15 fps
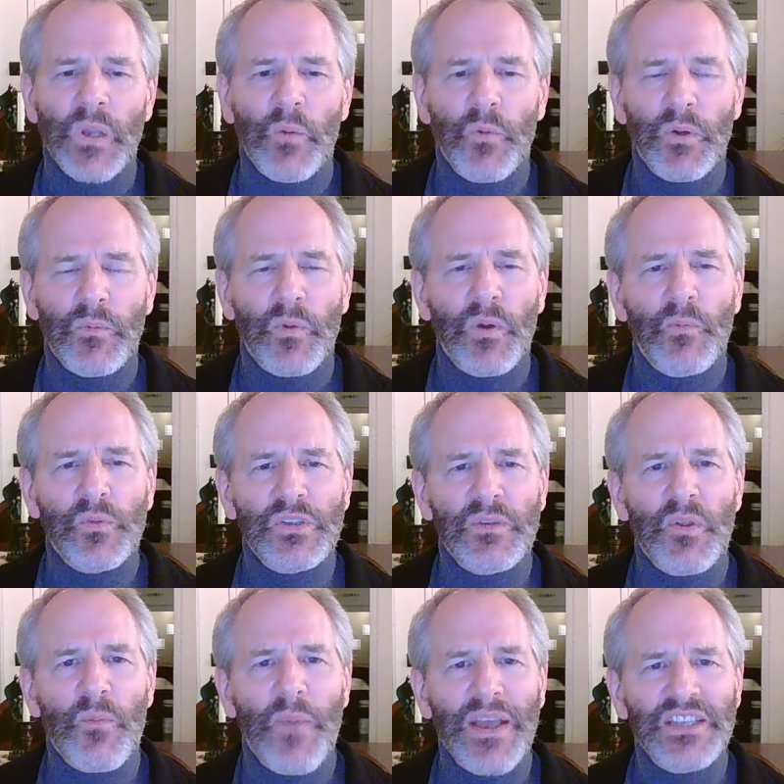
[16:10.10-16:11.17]
What was
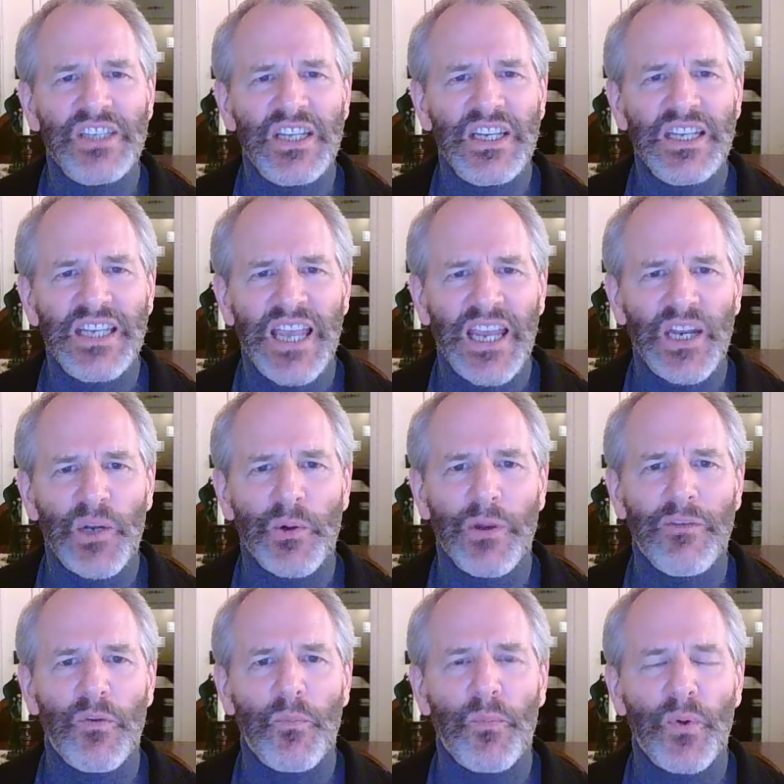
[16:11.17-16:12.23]
the best indicator
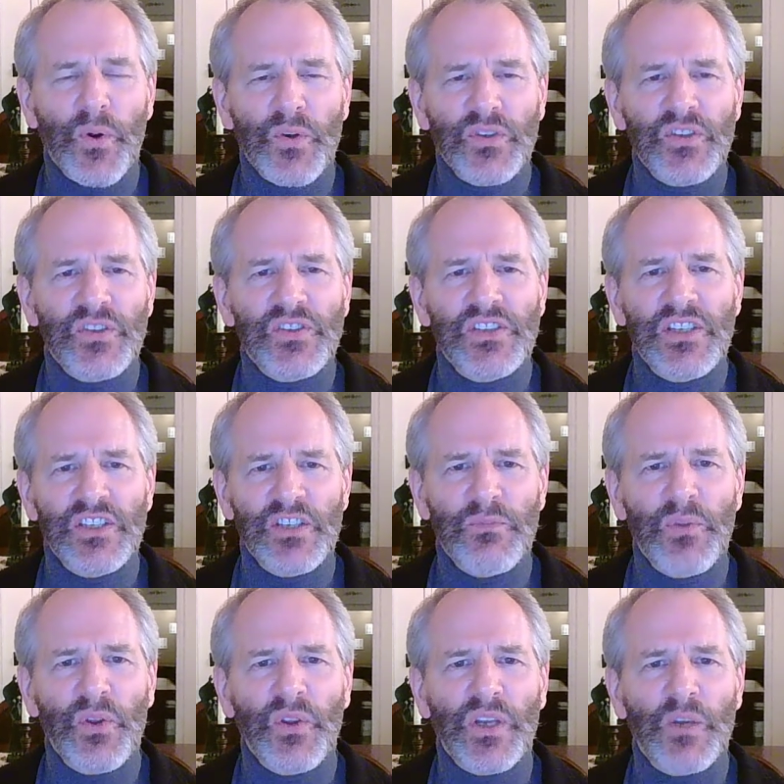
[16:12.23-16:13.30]
of a person's
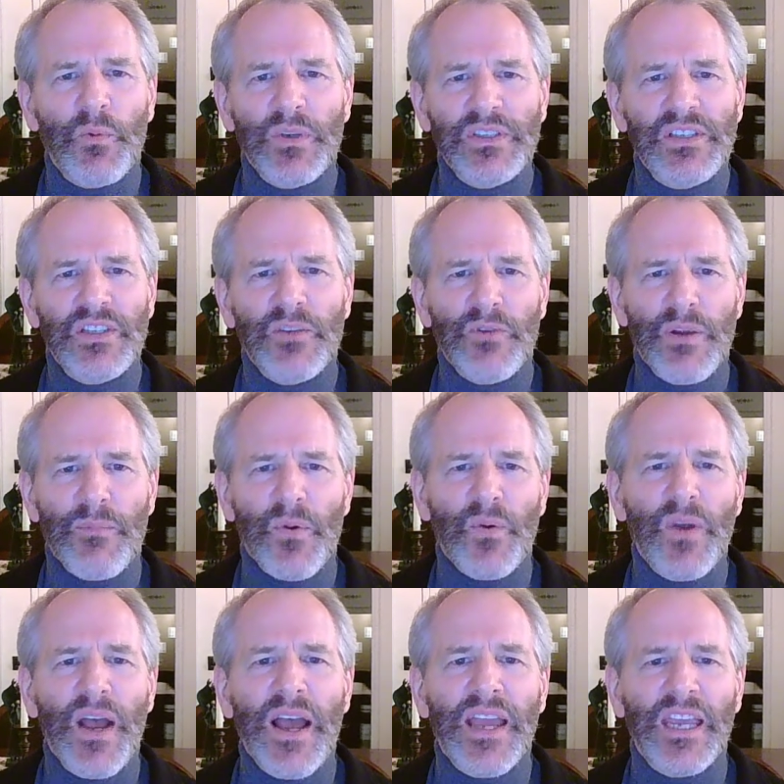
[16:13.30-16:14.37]
disability wasn't their
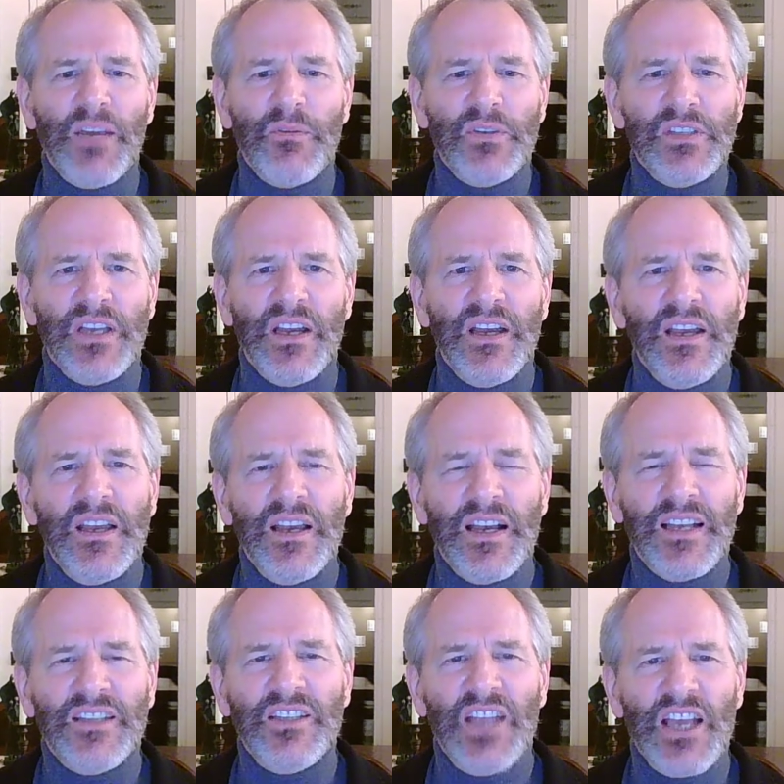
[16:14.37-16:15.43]
MRI. It was a
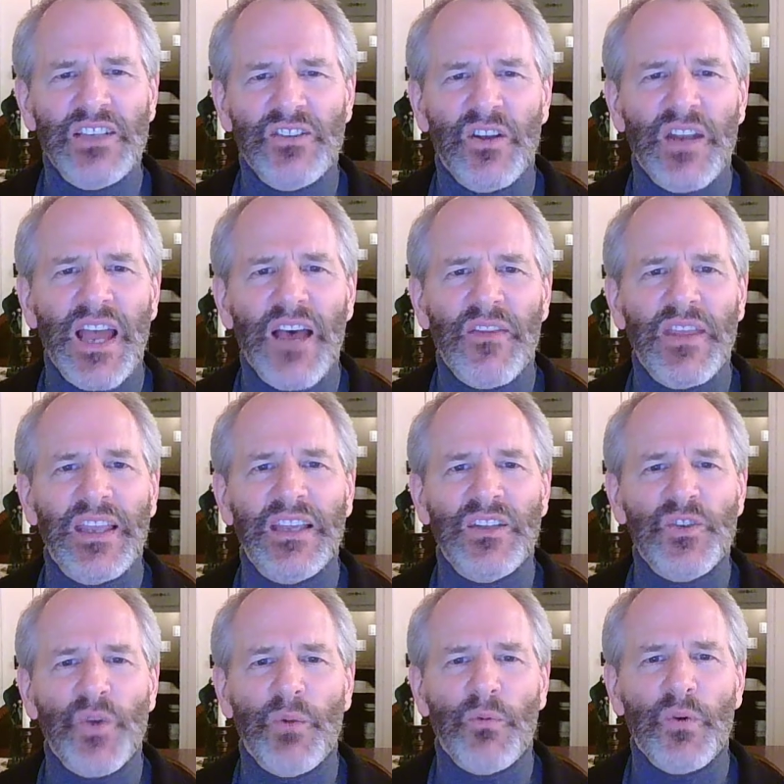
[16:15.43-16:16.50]
test on how they
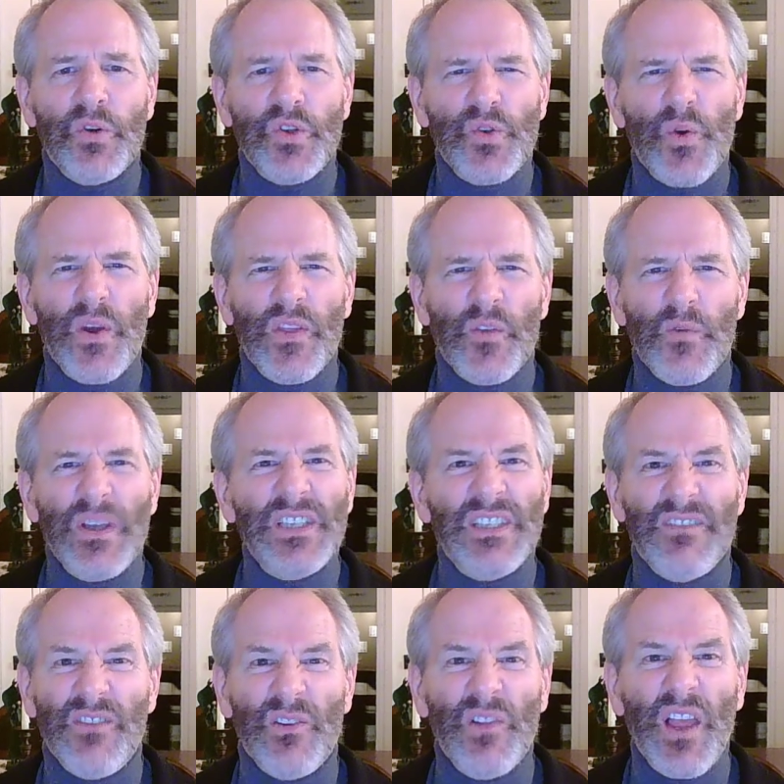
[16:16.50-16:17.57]
were enjoying the
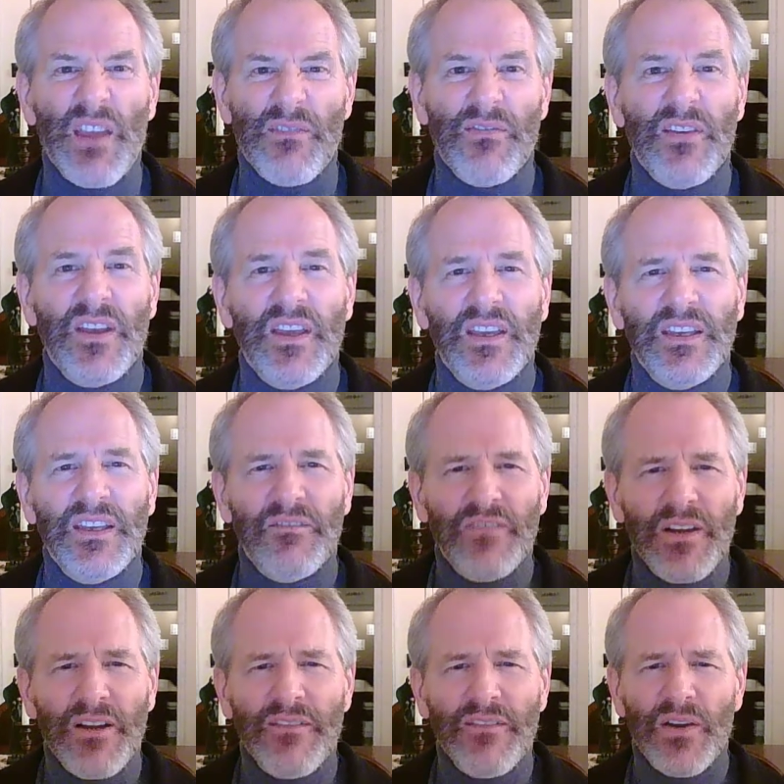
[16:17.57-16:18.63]
rest of their life.
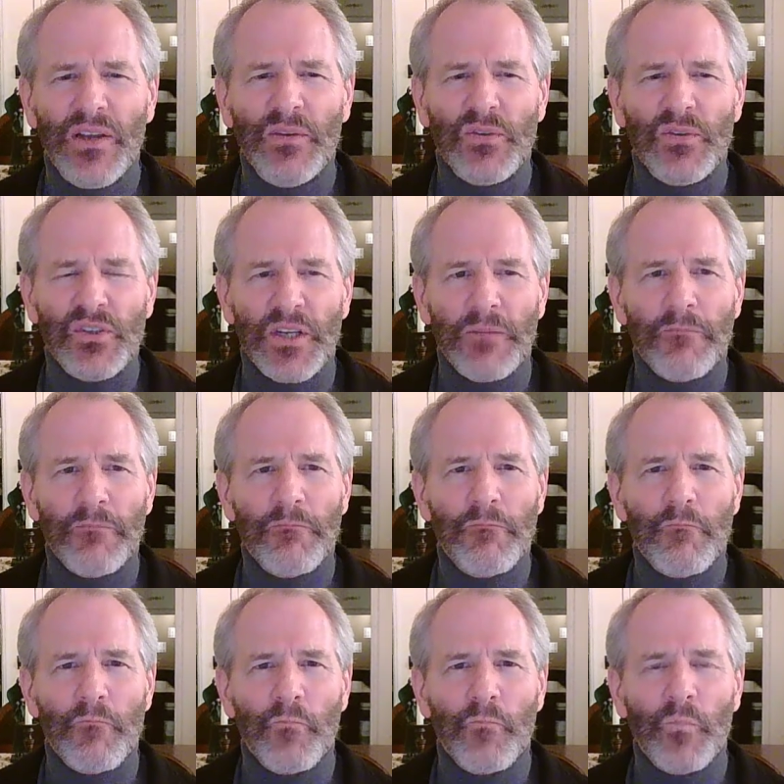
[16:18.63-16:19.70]
Very, very interesting.
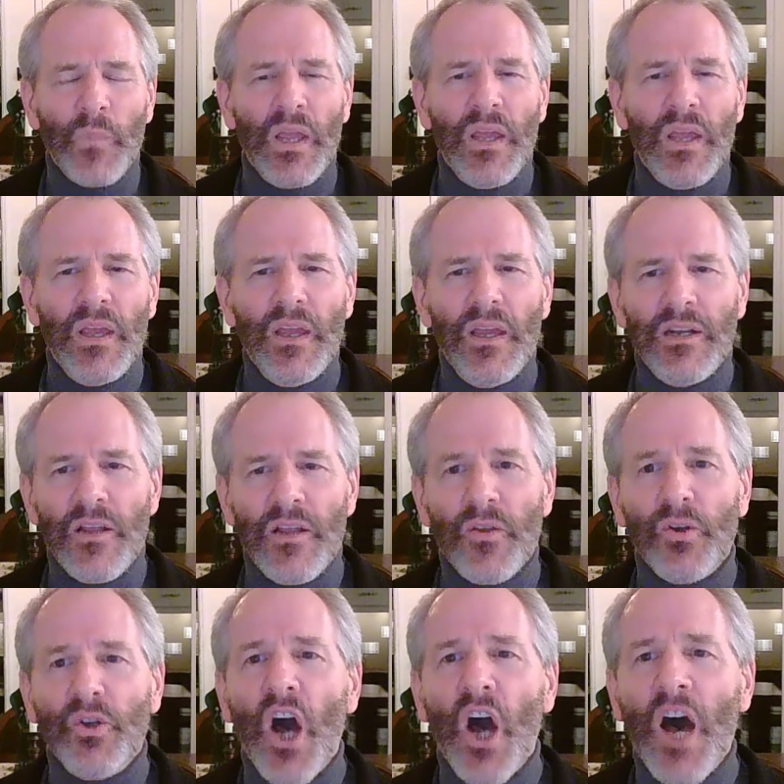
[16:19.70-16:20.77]

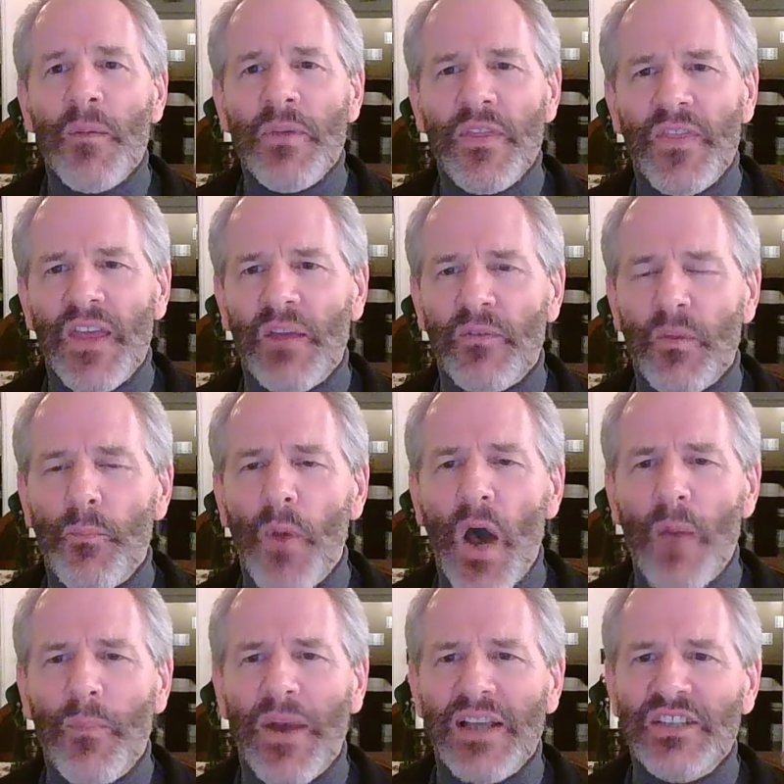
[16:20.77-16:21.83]
Another common thing, the
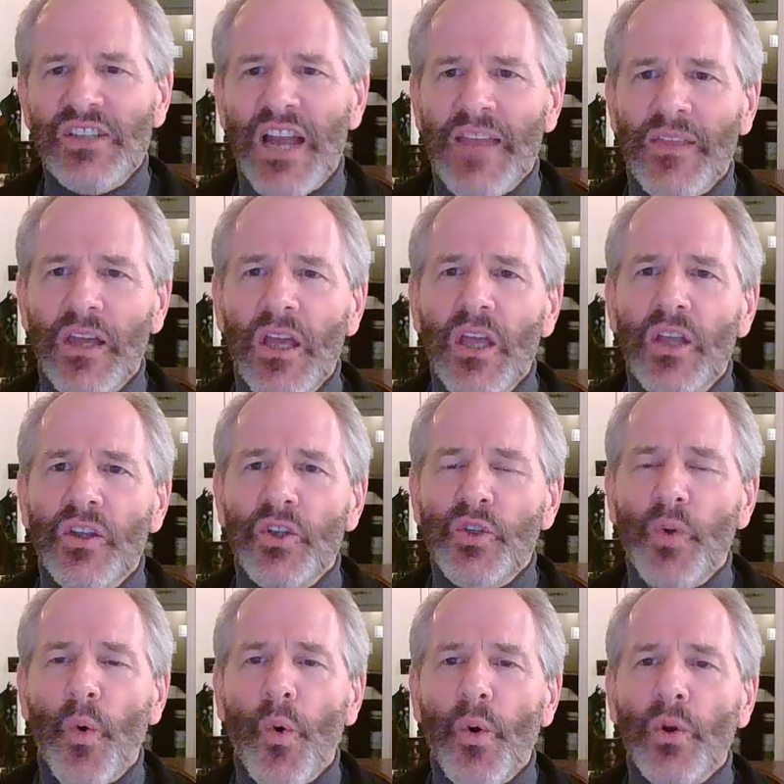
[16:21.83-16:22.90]
Popeye sign, the
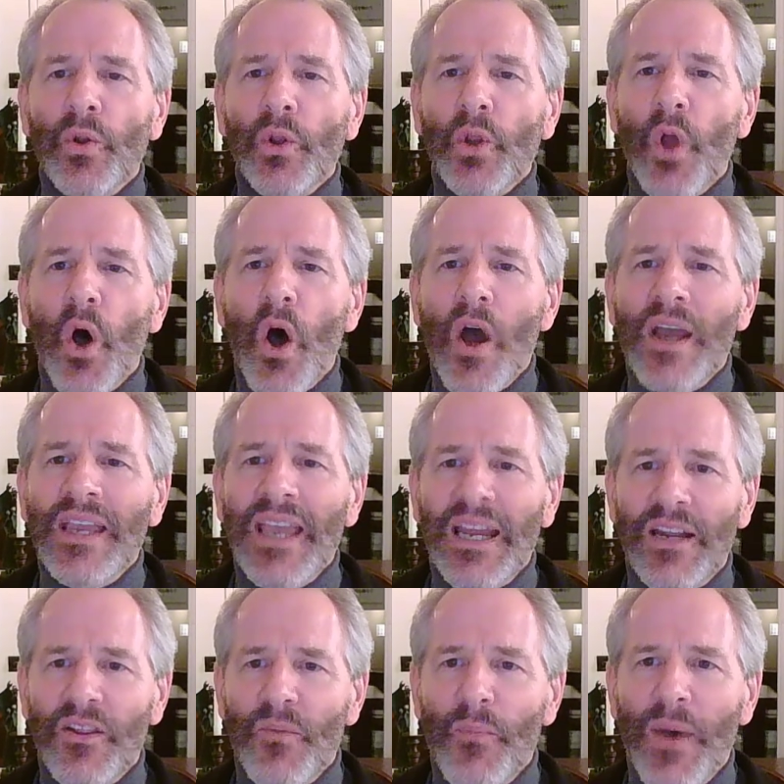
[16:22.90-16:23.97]
torn long
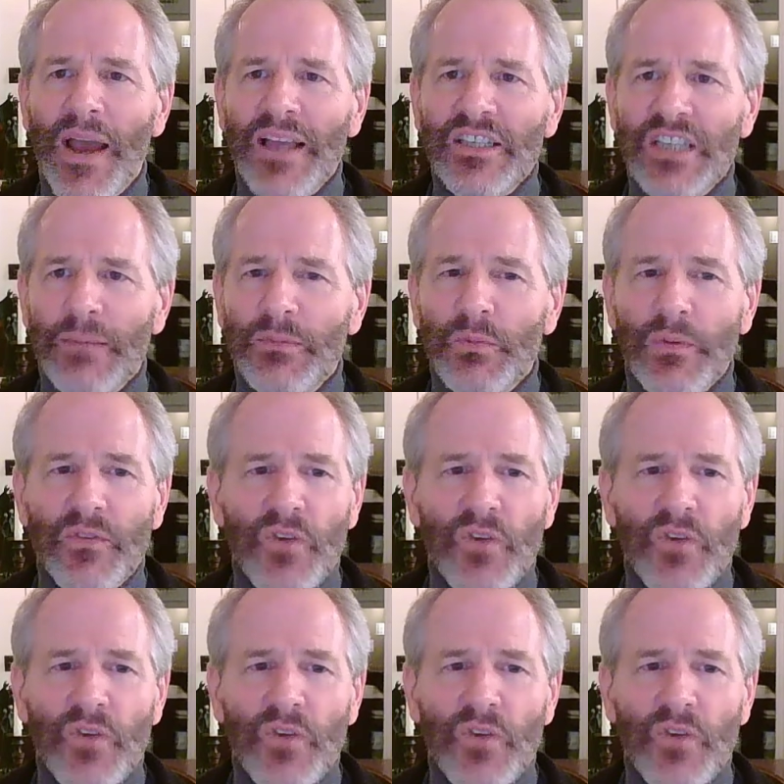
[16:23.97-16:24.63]
head of the biceps. We've